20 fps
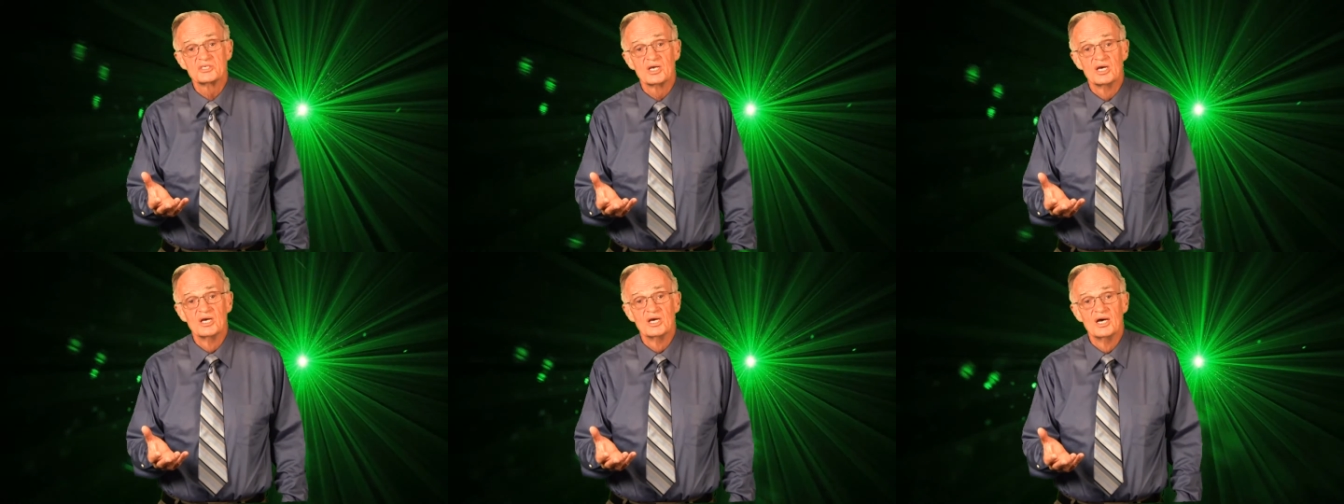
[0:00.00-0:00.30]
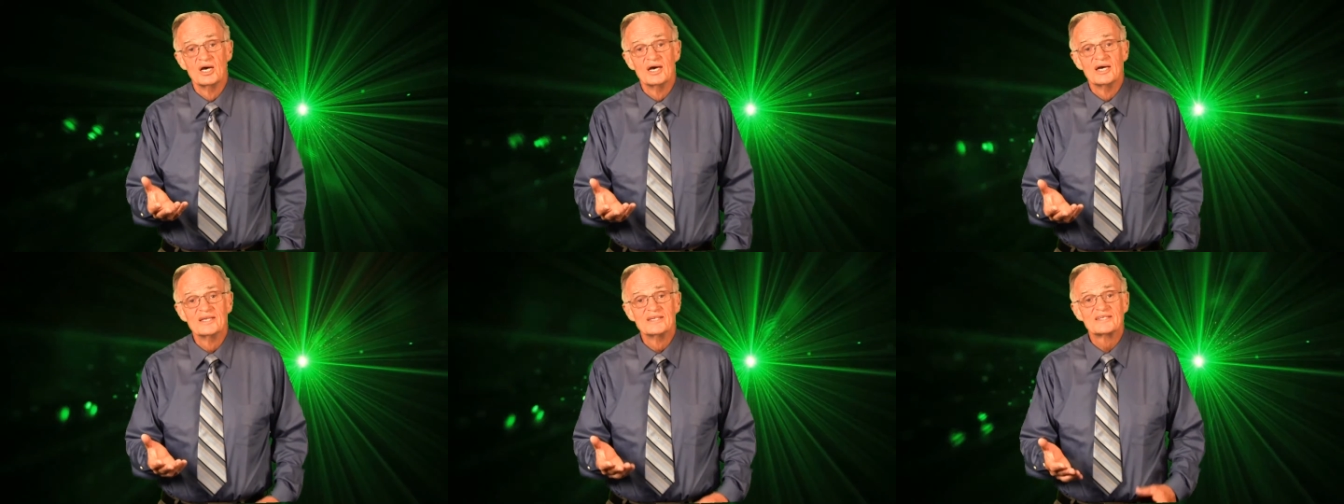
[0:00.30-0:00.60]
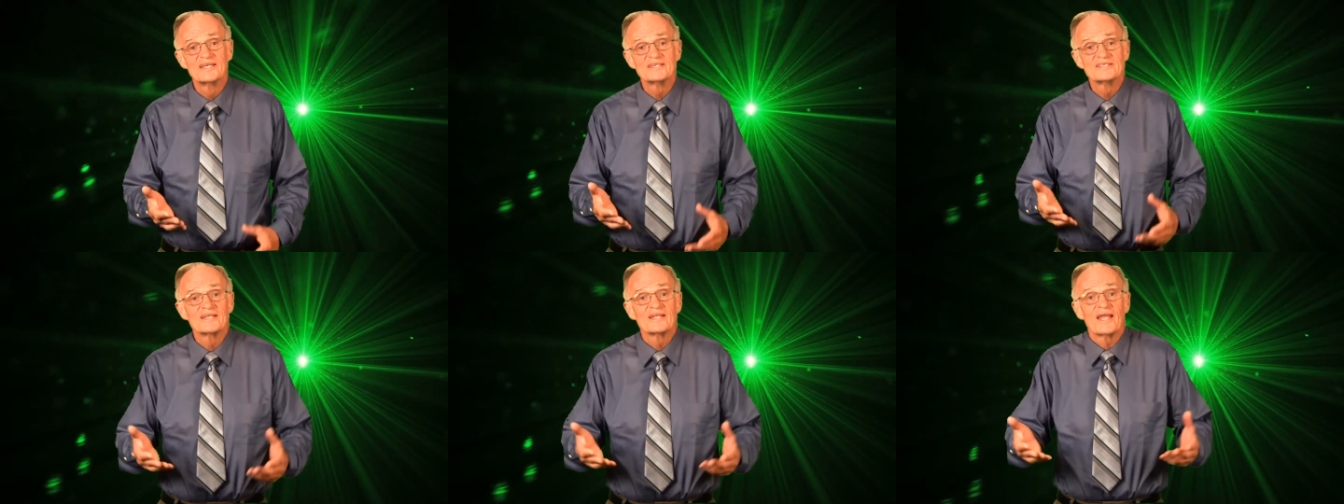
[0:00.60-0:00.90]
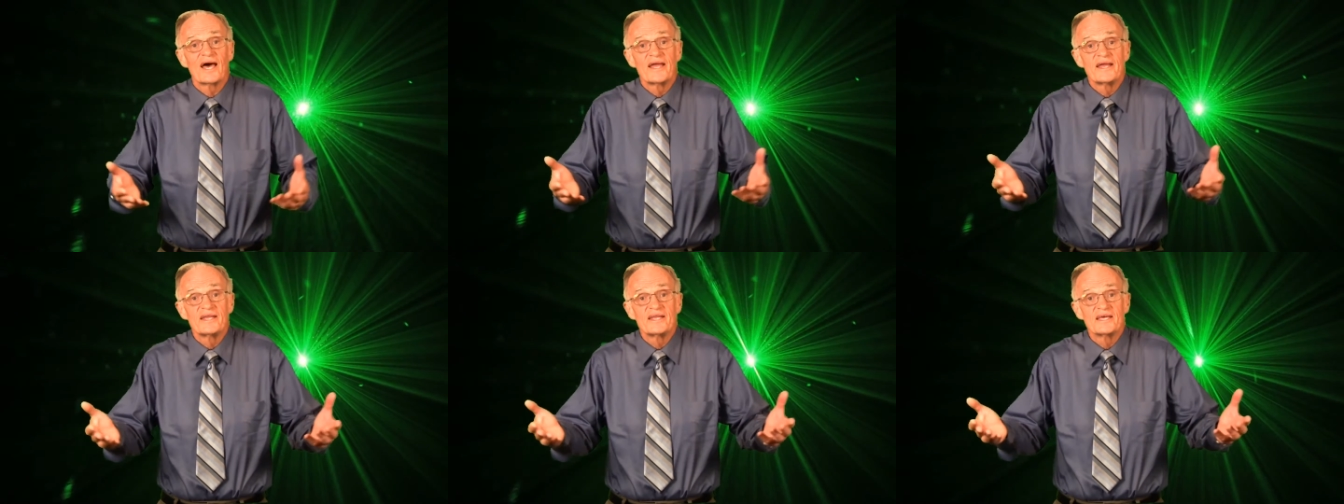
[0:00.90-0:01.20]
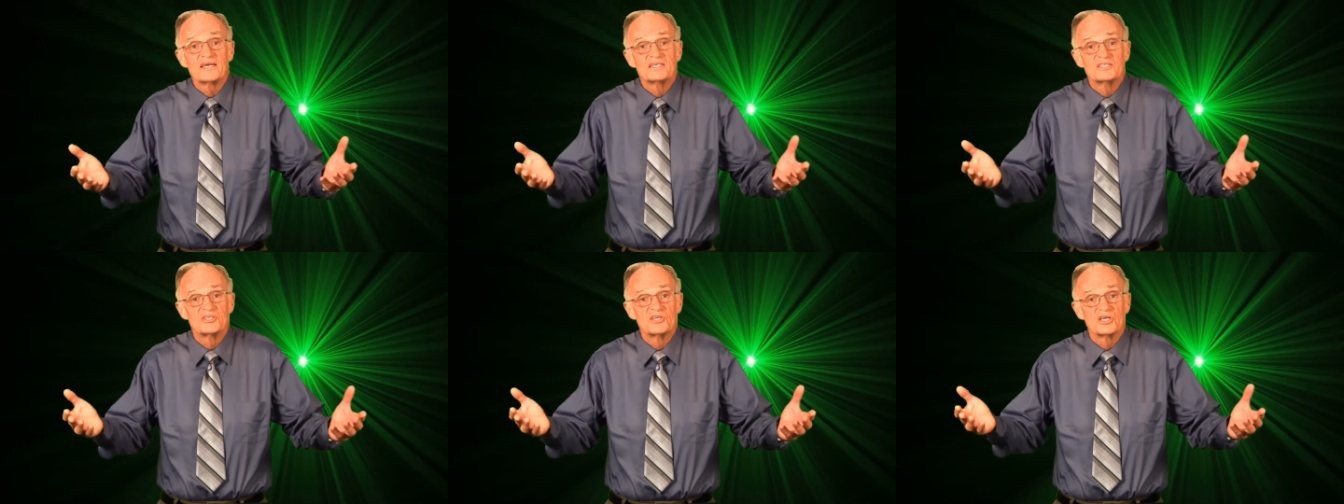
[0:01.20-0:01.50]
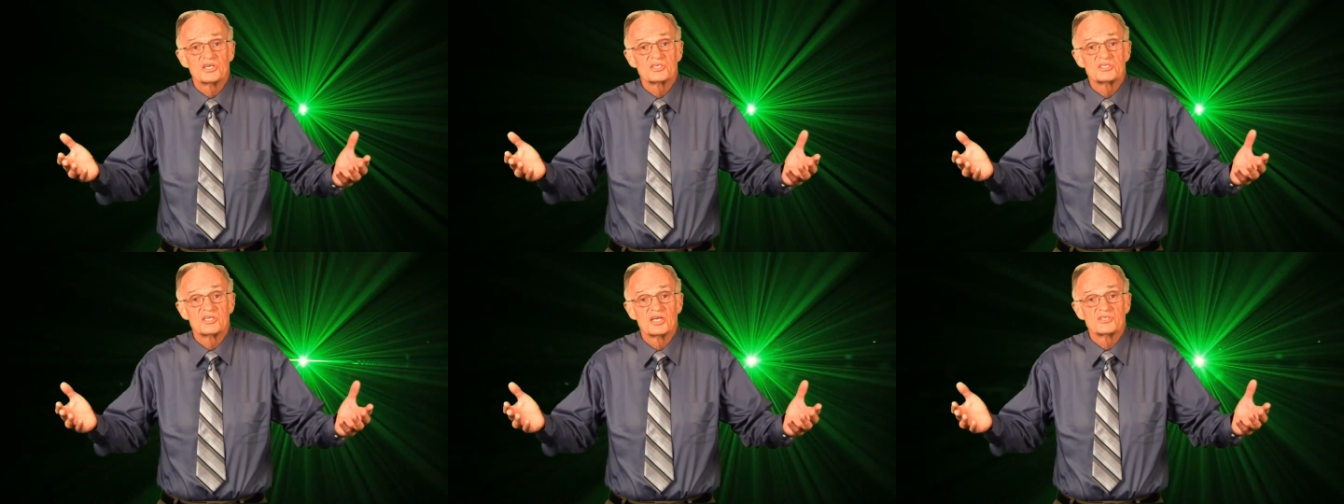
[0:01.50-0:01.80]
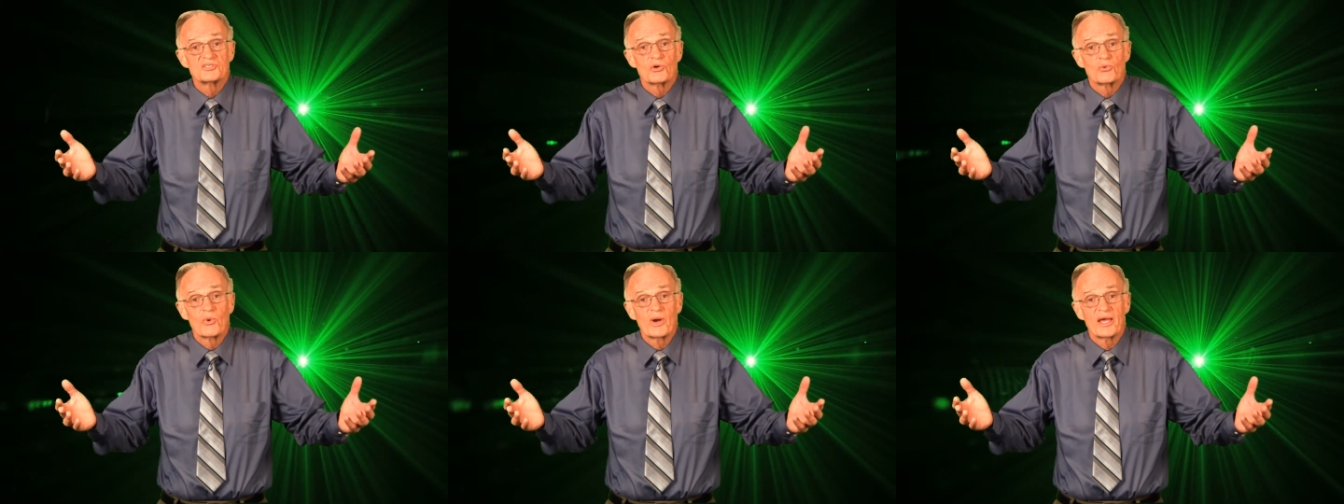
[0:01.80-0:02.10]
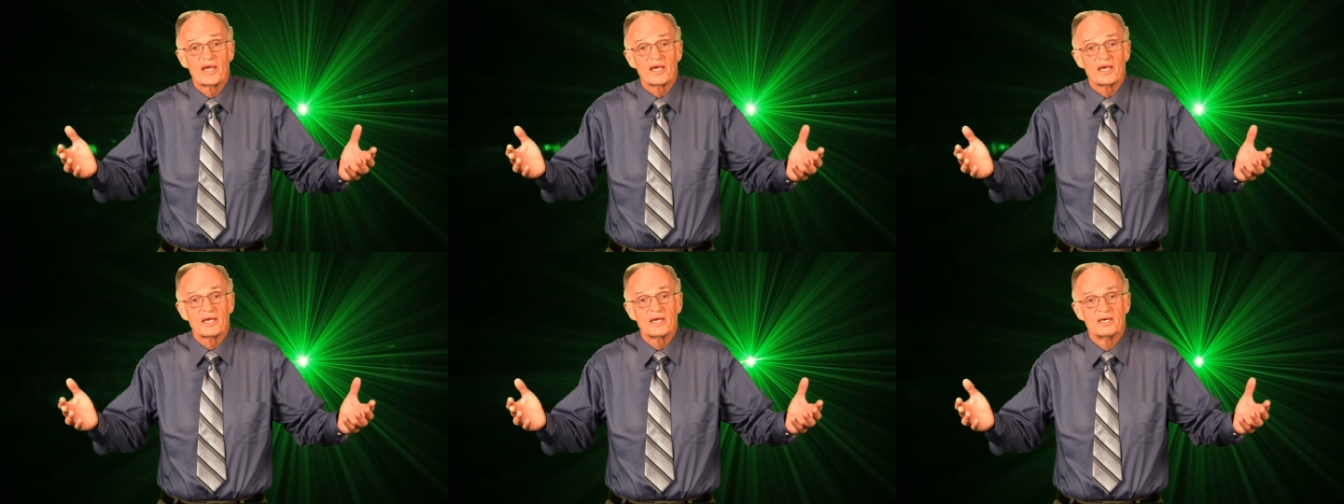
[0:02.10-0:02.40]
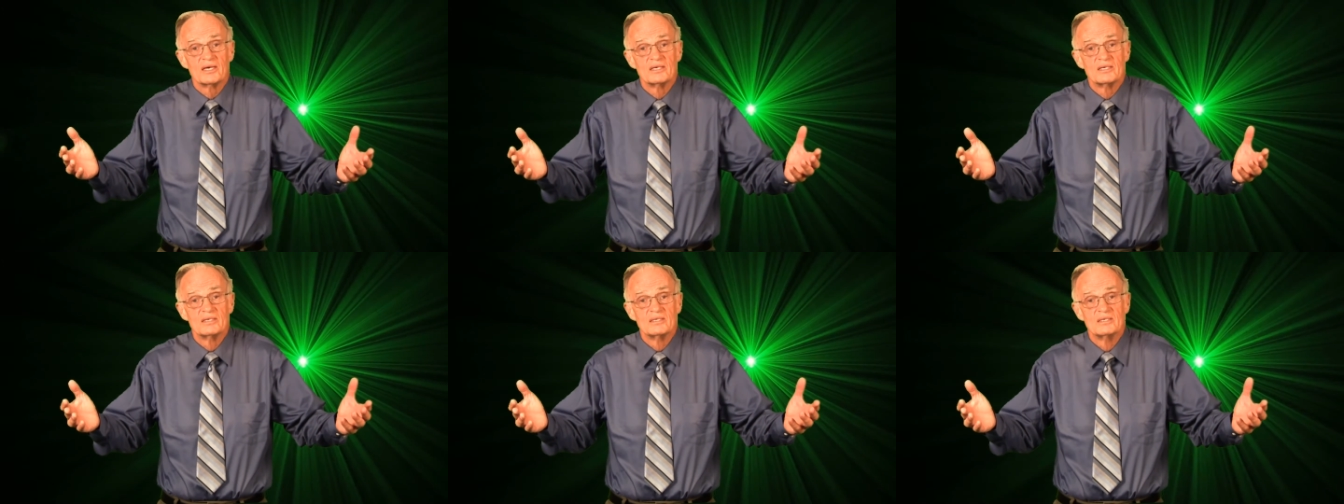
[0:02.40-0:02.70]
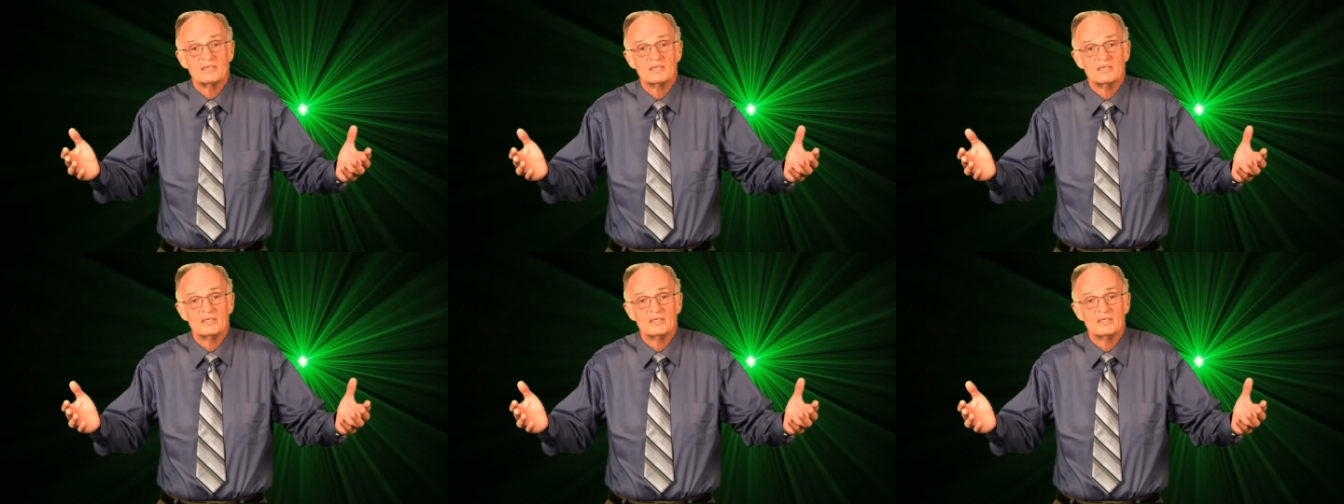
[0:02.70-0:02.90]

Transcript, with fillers: is, does light exist as a ray?